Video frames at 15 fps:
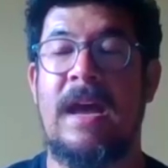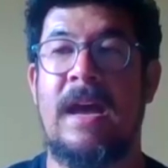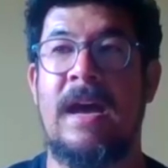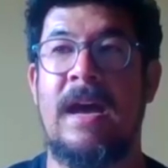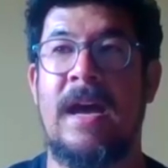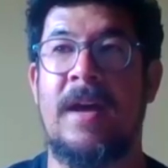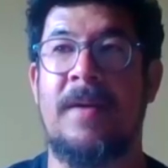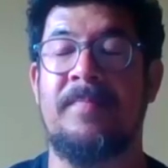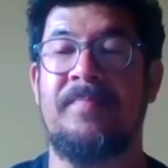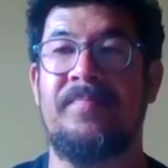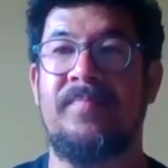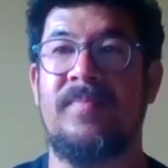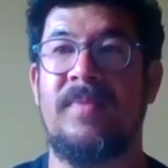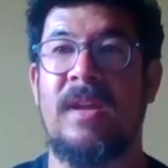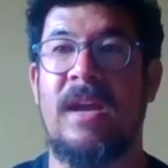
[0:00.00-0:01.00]

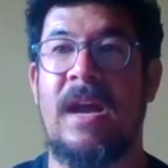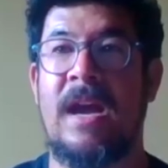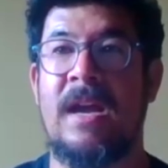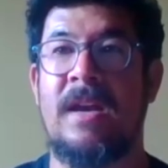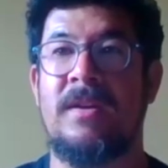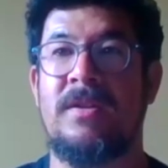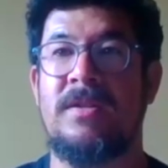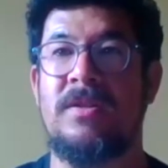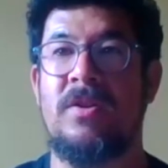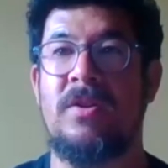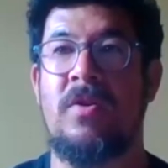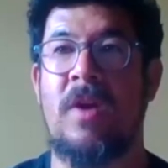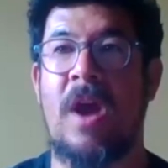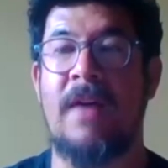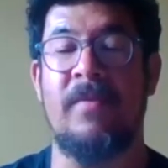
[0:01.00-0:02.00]
and
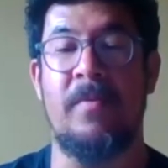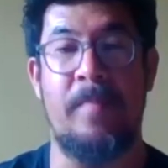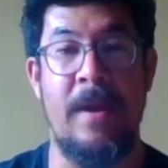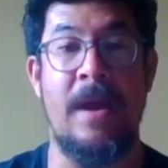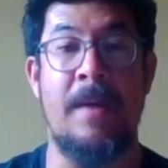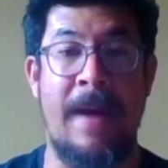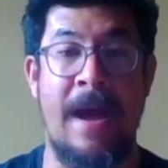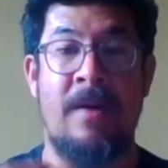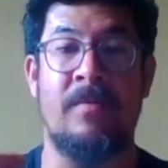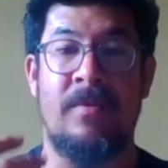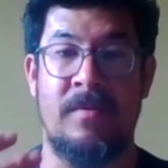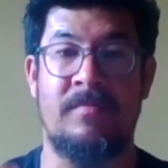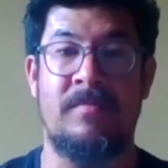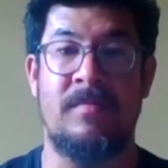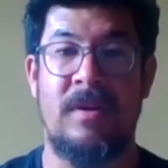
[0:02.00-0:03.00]
who have a bit about
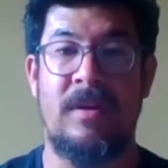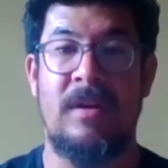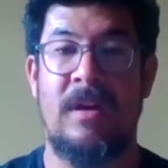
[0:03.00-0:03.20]
them,